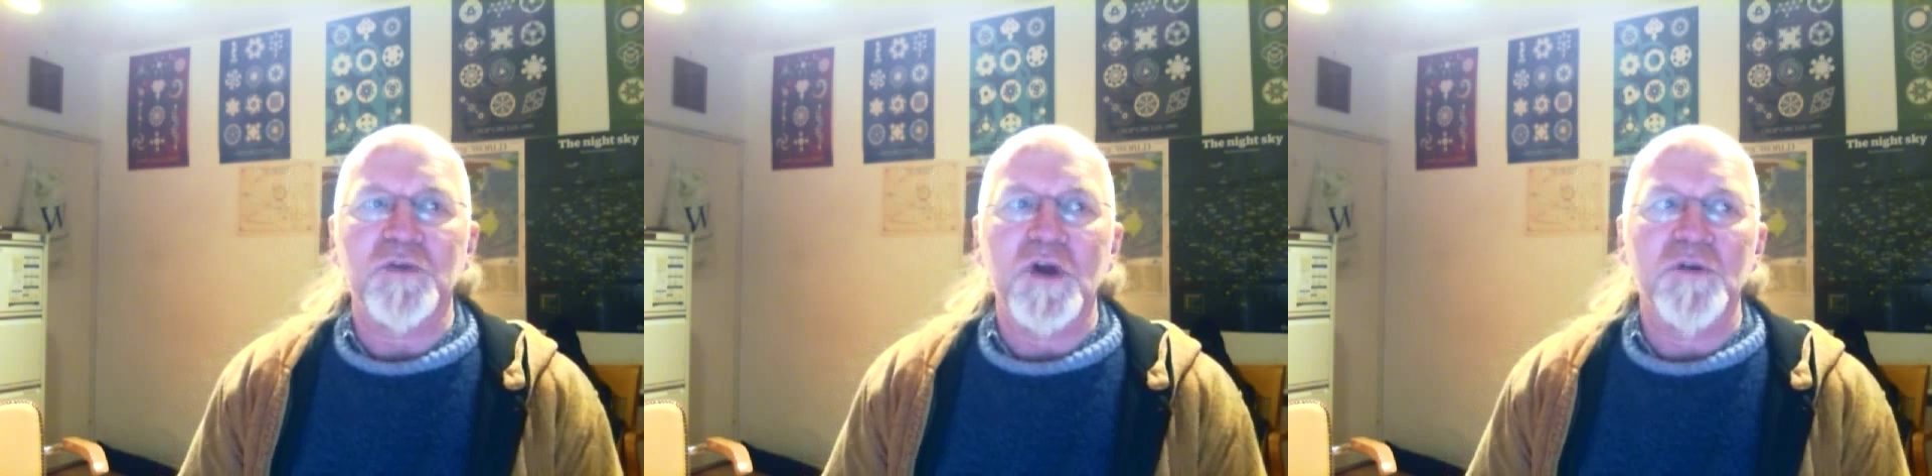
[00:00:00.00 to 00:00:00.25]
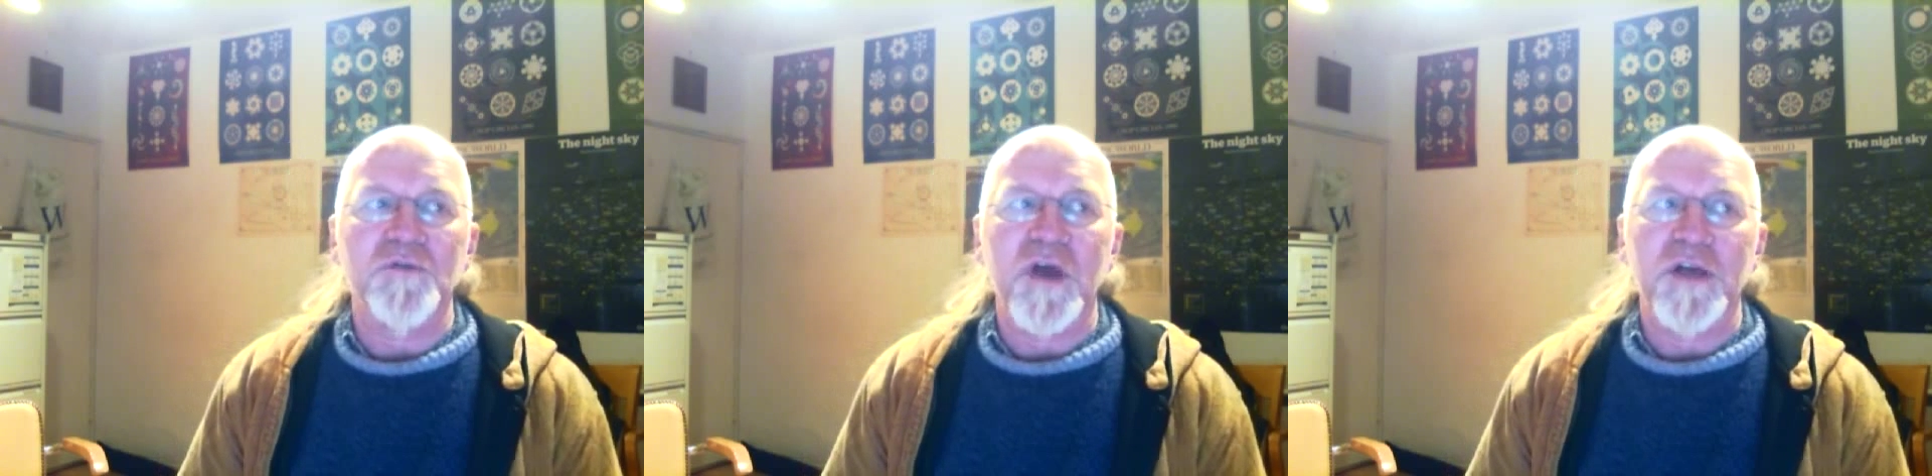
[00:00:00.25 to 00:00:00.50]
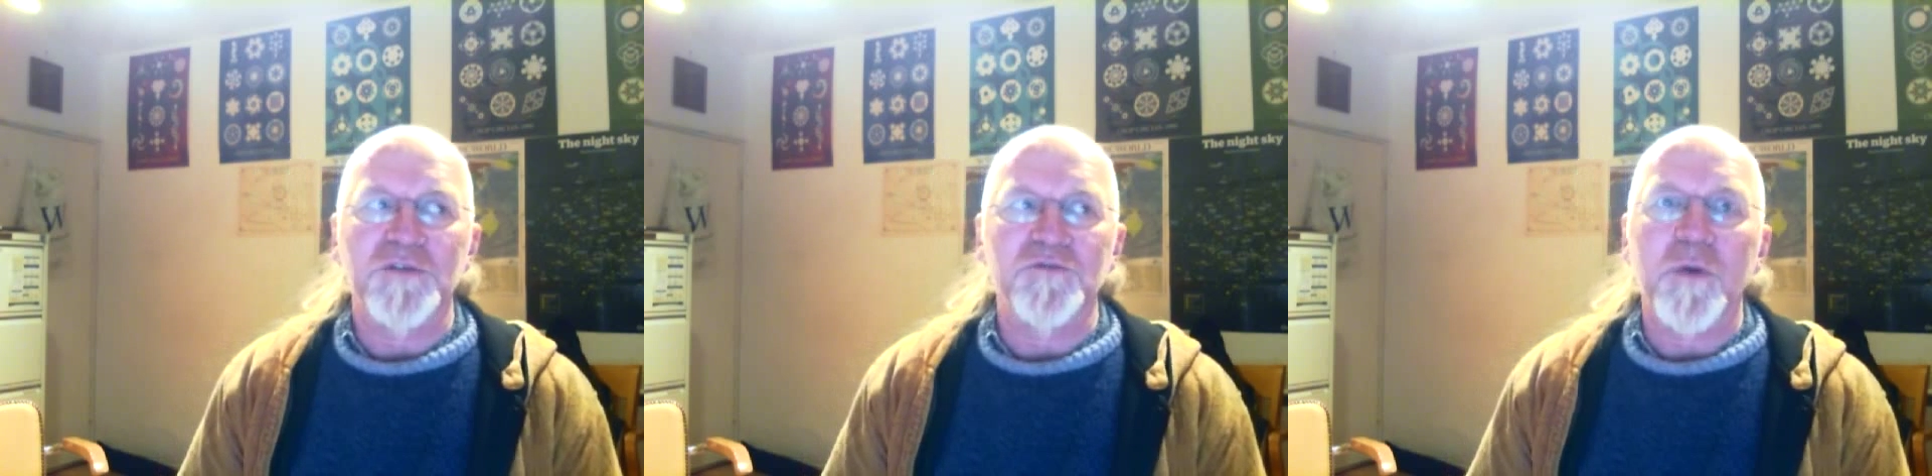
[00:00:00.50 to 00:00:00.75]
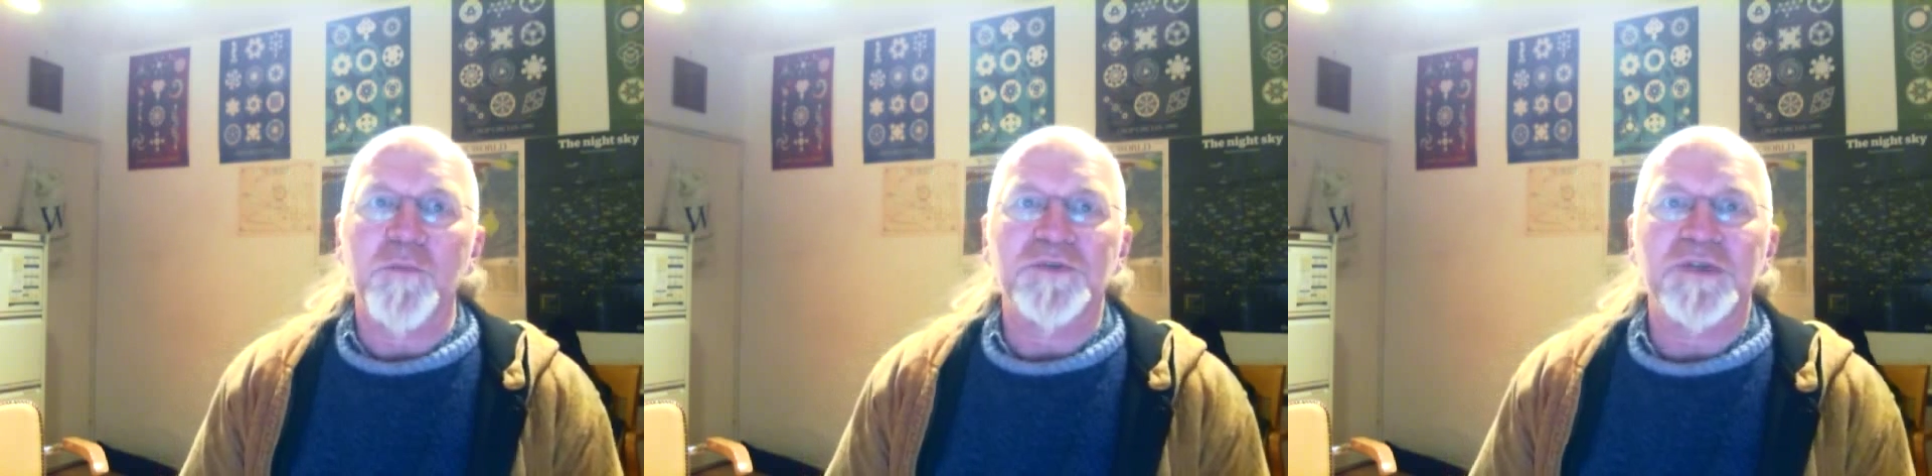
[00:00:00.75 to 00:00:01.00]
life as
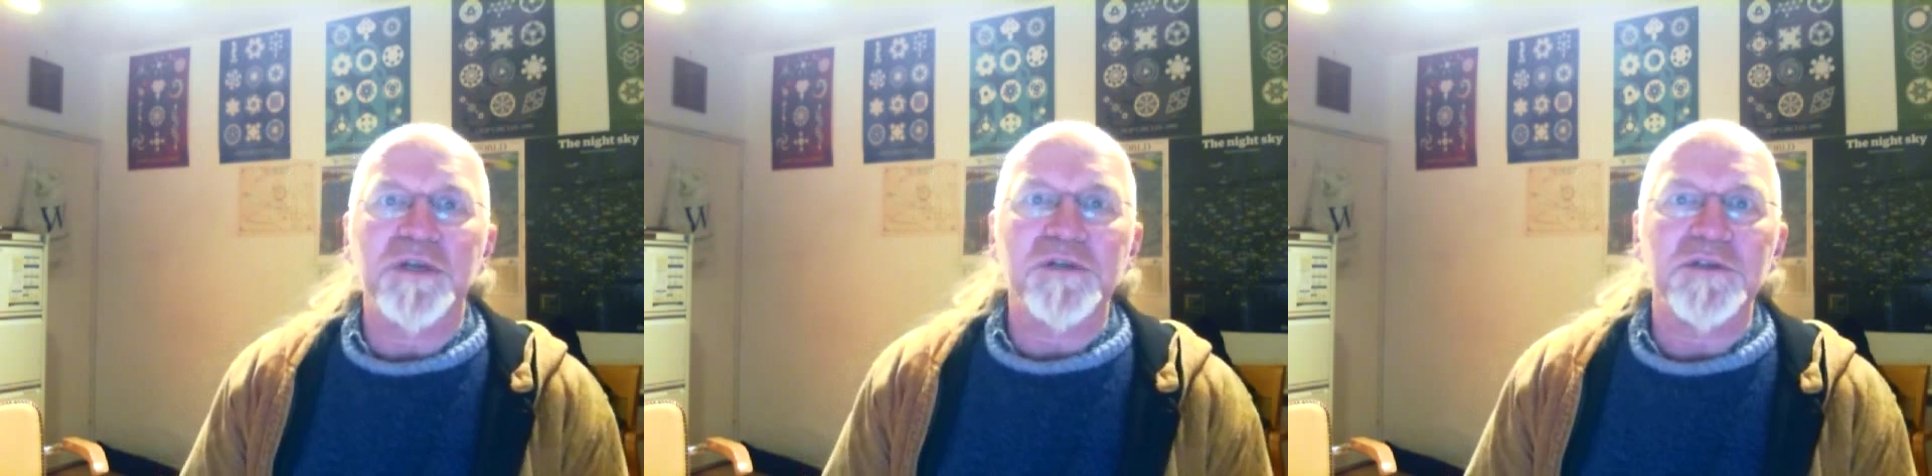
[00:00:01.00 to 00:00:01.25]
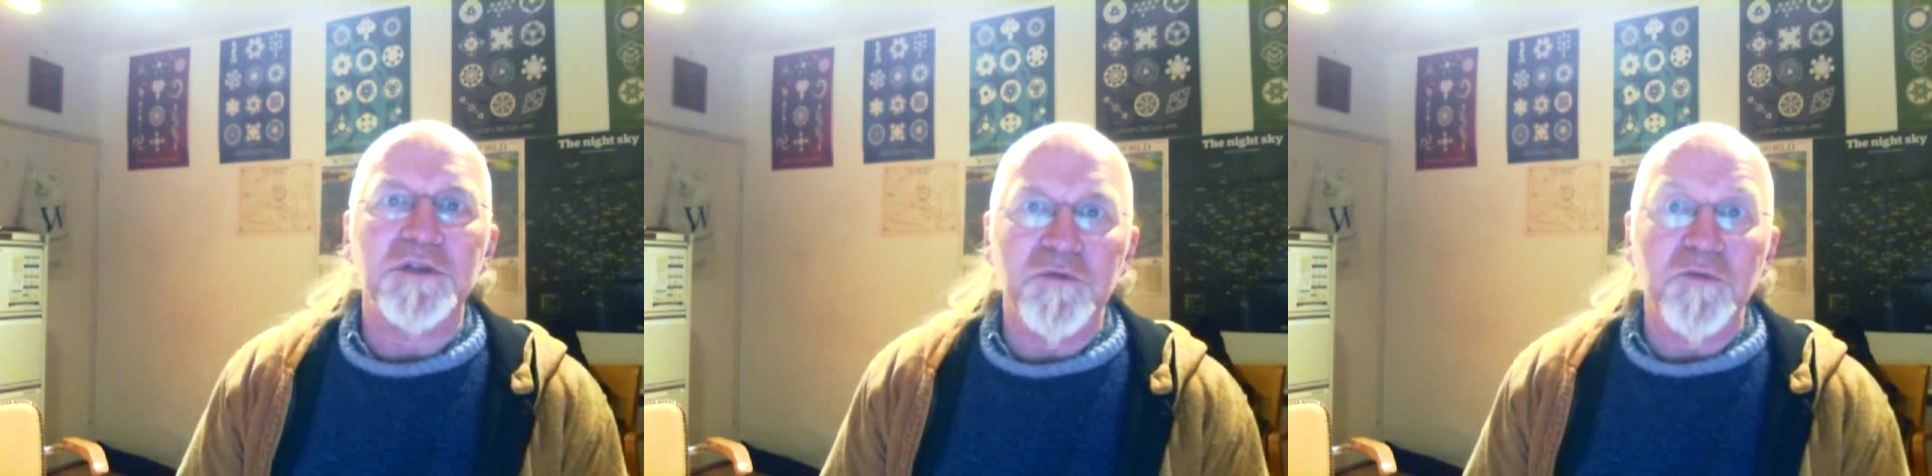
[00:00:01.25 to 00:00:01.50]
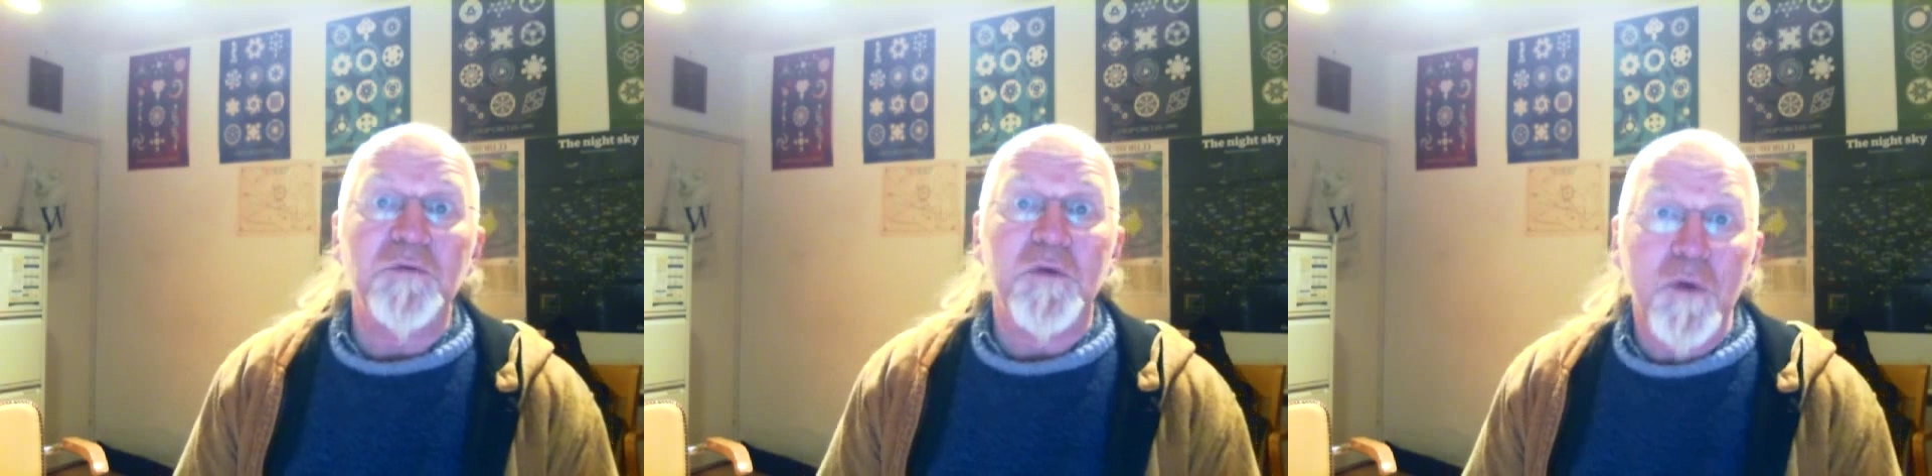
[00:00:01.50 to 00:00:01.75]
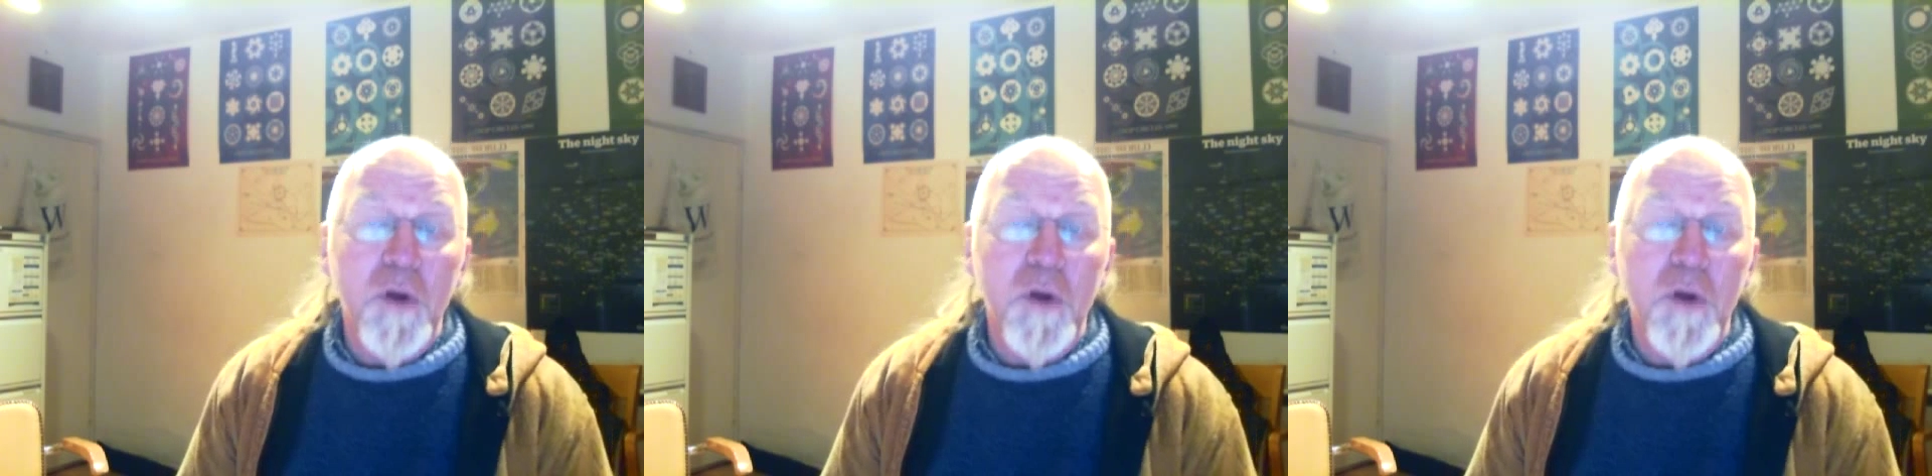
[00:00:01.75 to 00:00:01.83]
representative of their